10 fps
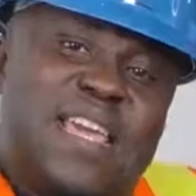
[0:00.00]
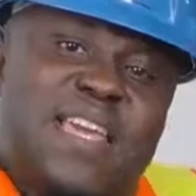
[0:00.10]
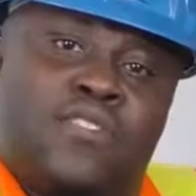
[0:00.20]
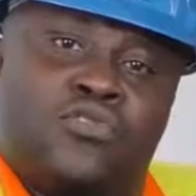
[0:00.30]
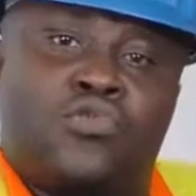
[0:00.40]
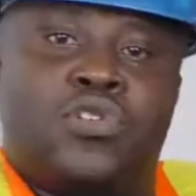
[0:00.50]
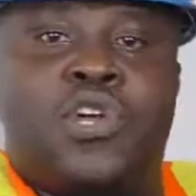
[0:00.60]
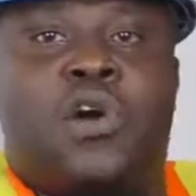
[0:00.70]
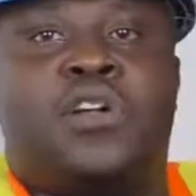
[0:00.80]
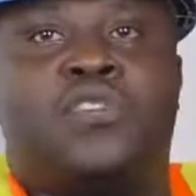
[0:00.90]
into
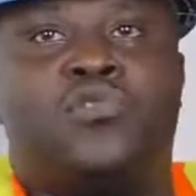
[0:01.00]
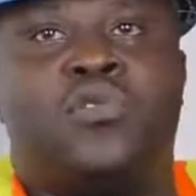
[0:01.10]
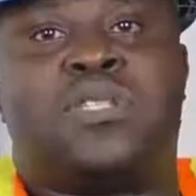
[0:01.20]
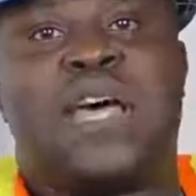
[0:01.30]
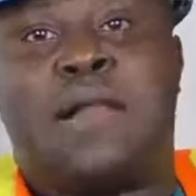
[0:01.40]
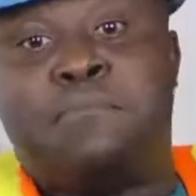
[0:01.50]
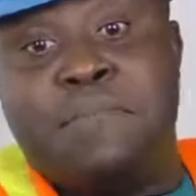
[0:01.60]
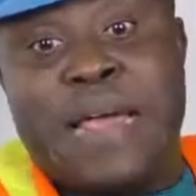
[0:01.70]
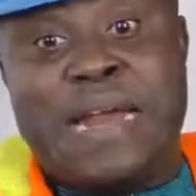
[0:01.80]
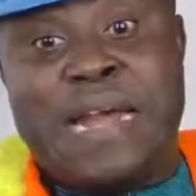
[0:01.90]
the horizontal
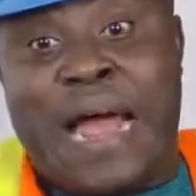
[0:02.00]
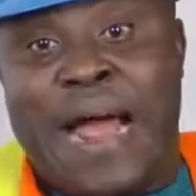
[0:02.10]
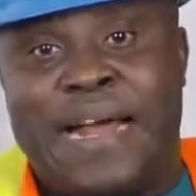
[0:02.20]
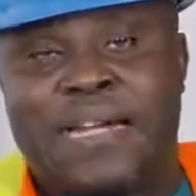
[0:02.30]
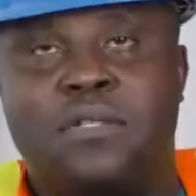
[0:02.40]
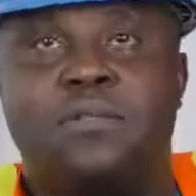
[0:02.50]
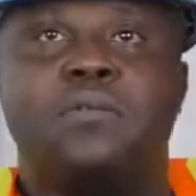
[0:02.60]
main line